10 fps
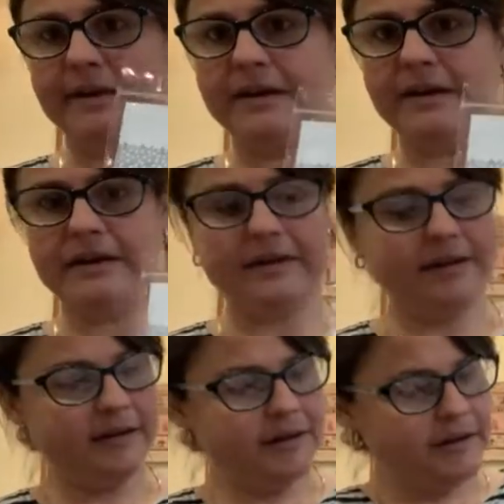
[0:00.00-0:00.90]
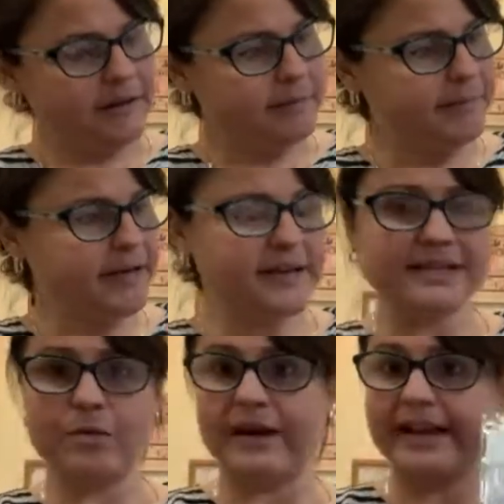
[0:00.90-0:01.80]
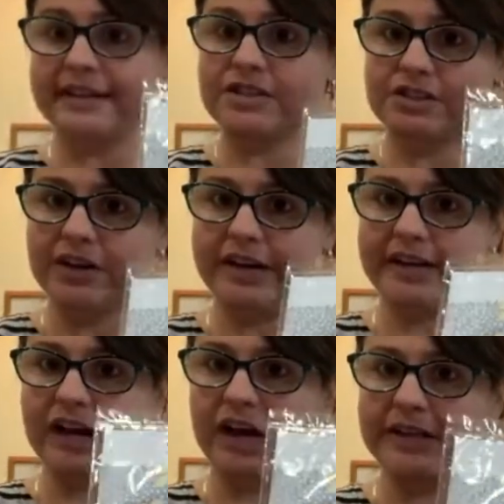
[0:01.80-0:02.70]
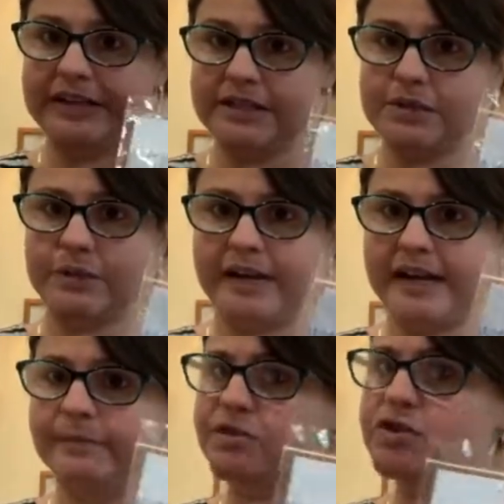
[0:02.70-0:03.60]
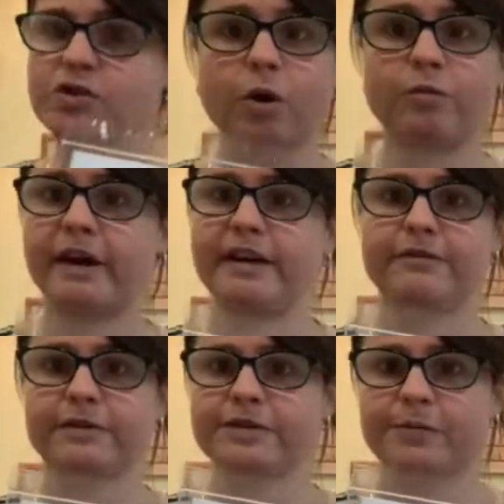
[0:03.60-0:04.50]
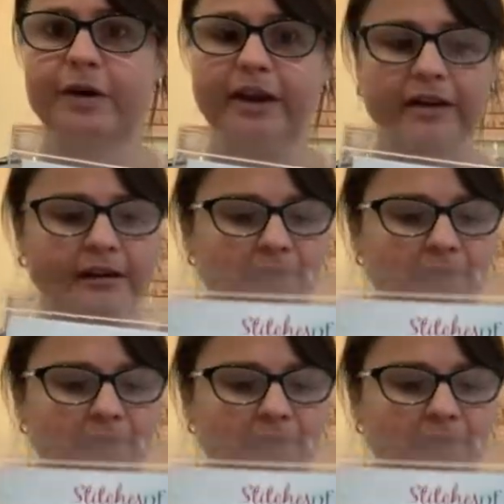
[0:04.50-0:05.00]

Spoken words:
Be, because I want to get started on this one. I am so ready for spring.